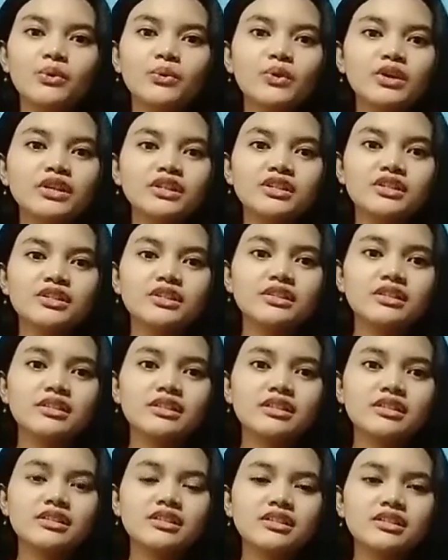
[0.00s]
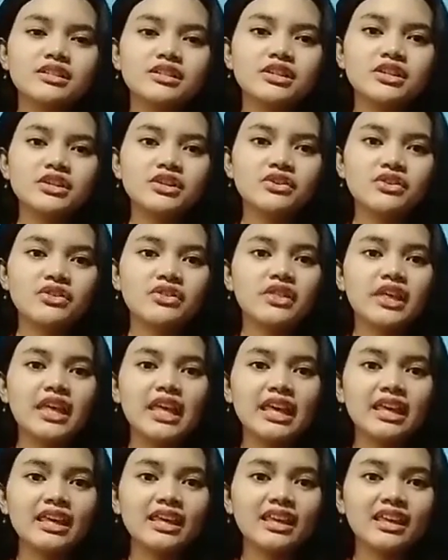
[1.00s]
what do you
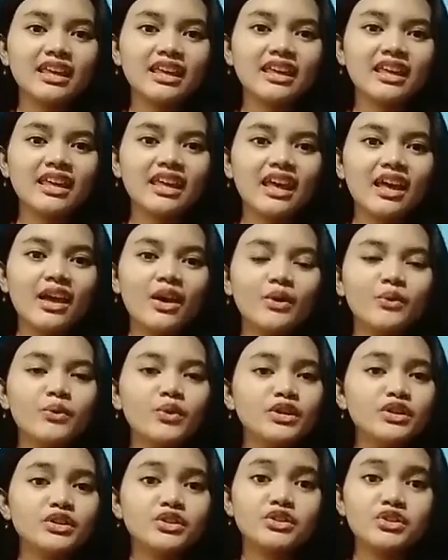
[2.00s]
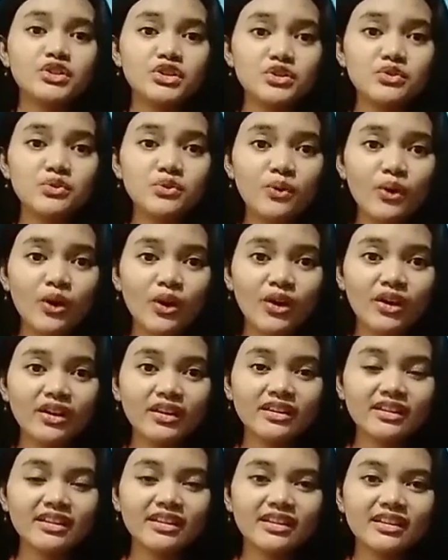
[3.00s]
think, what do you
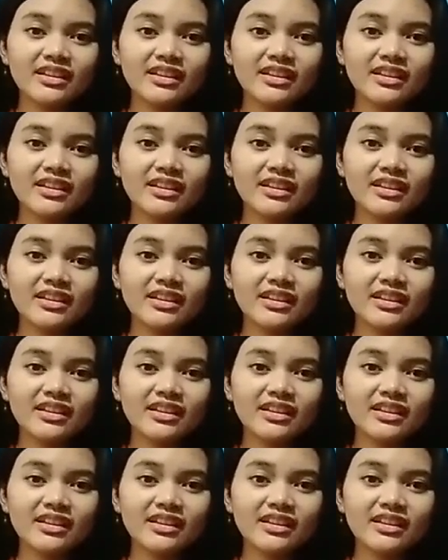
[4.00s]
want,